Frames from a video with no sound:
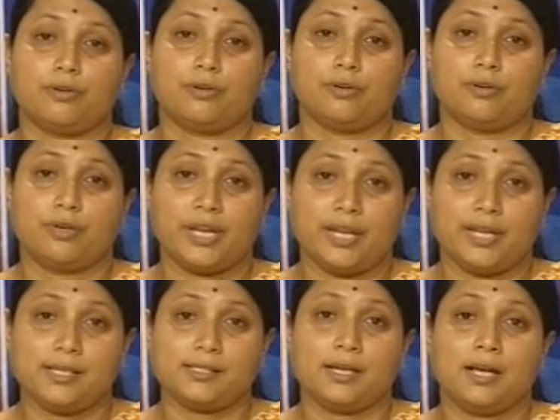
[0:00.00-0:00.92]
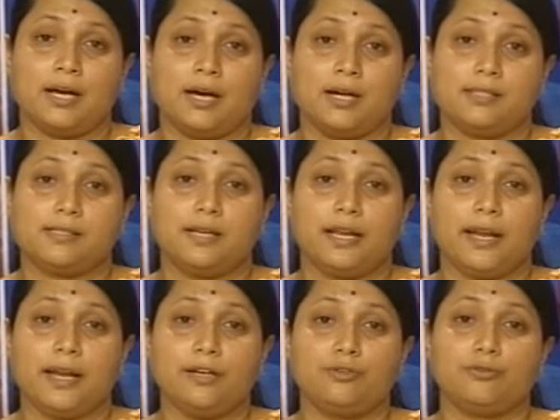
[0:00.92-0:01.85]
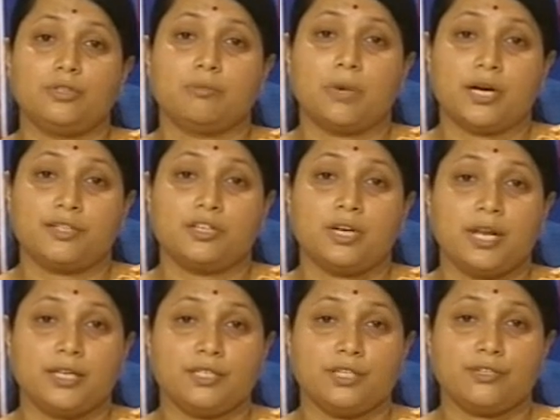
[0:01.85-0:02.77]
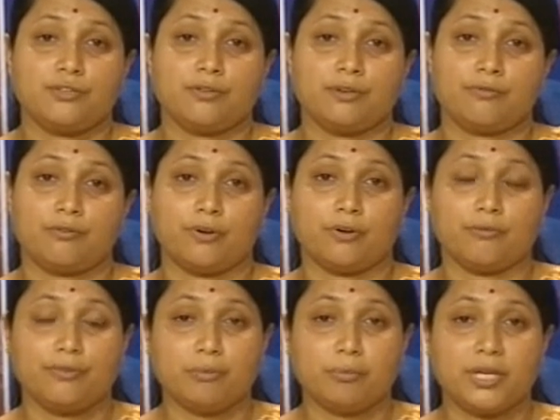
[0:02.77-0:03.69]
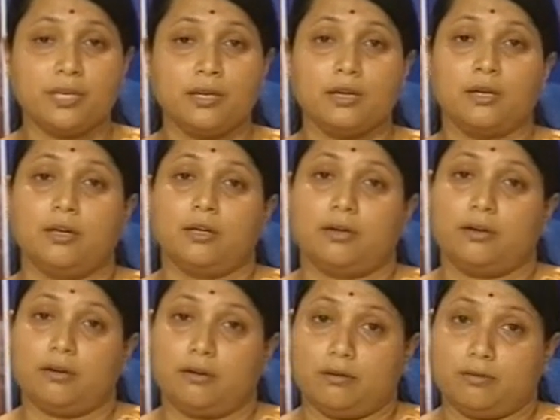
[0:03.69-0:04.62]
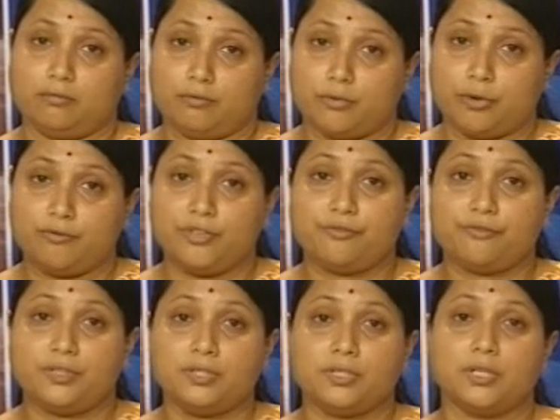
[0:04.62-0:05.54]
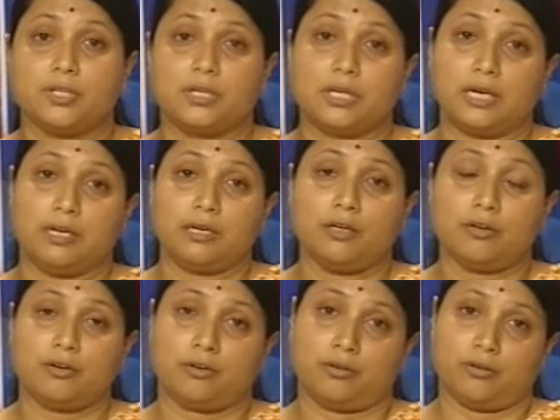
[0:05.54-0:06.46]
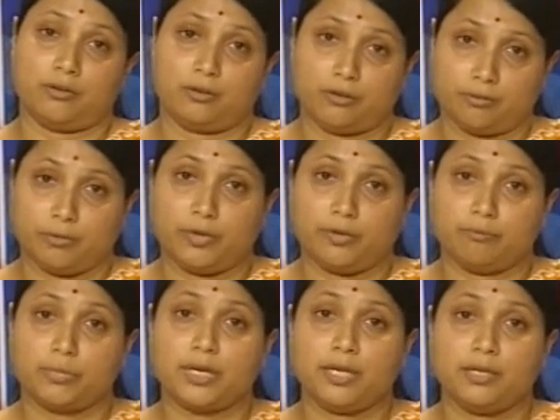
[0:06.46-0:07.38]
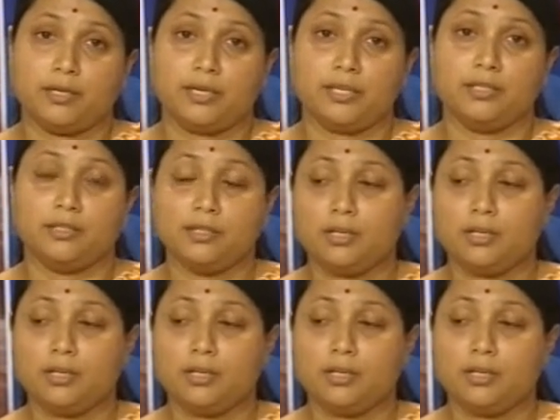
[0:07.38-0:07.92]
race has led to the marginalization of women of different color in the